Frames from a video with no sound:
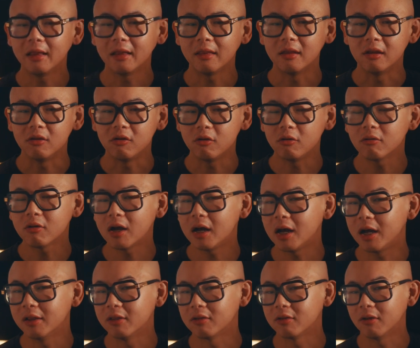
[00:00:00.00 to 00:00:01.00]
the dual
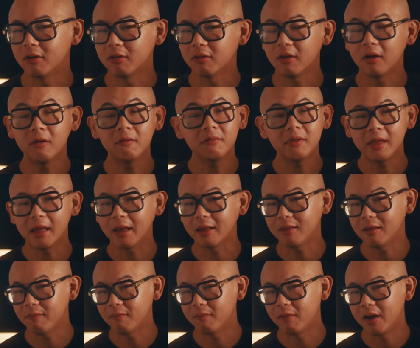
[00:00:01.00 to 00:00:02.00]
card slots of the
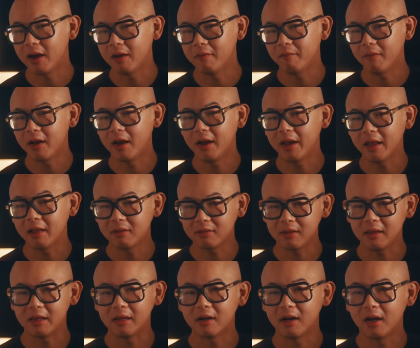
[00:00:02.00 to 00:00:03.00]
X-T5 are
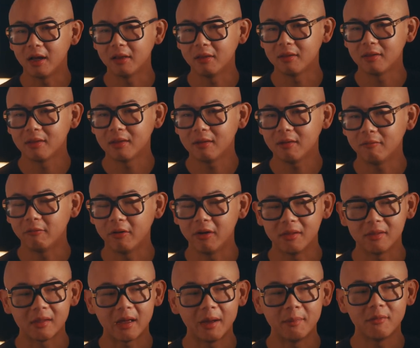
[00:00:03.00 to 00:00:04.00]
SD cards,
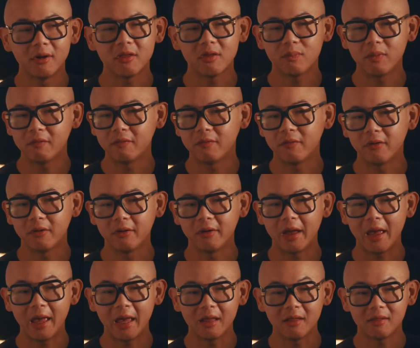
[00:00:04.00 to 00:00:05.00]
whereas I much prefer
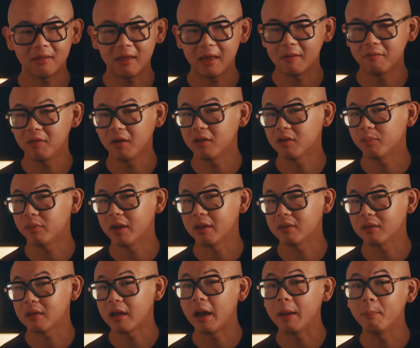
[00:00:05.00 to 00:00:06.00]
a CF
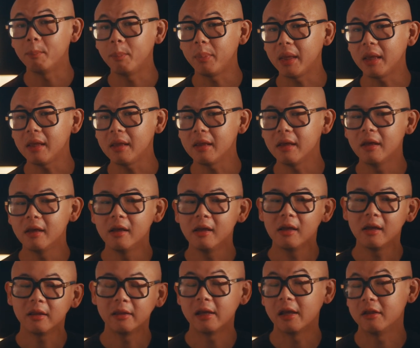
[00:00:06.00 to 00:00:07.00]
Express Type B.
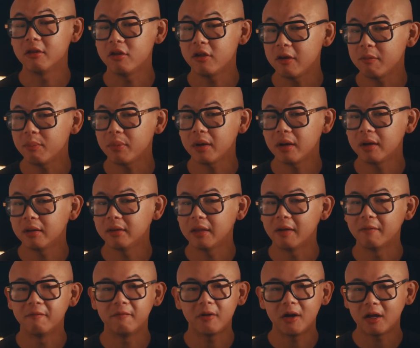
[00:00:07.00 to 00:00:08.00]
They're cheaper,
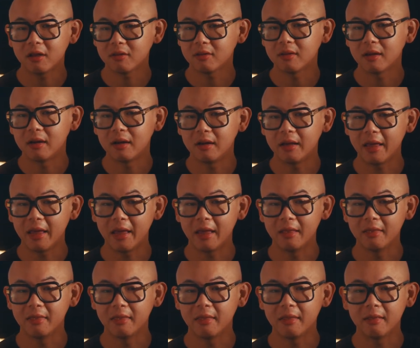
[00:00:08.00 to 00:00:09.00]
they're faster,
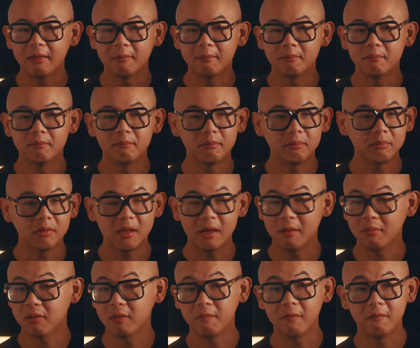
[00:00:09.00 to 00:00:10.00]
and in
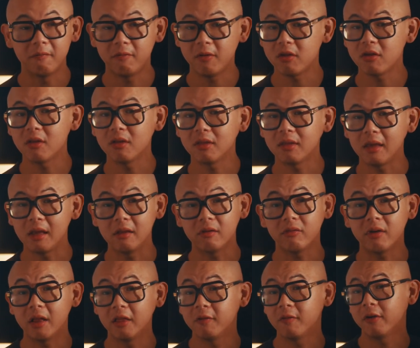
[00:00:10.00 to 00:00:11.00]
terms of efficiency,
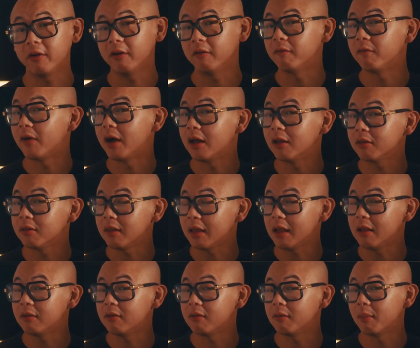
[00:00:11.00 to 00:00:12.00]
transferring files
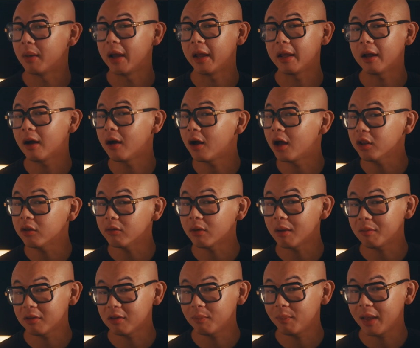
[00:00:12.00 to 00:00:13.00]
into my hard
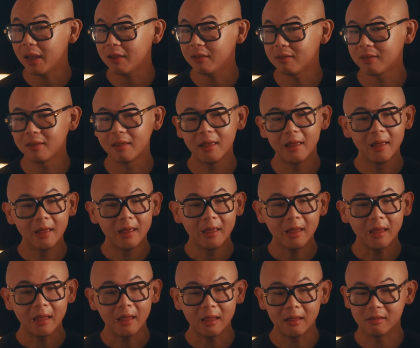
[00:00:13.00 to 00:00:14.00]
drive space
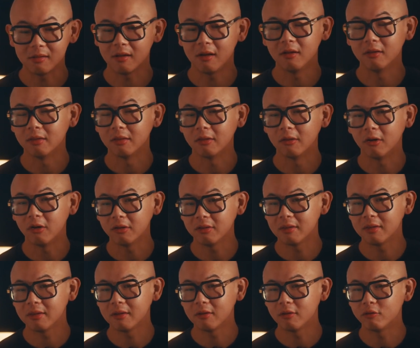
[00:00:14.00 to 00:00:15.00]
is a
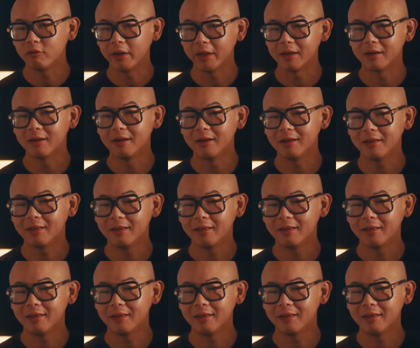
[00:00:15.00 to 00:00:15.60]
lot quicker.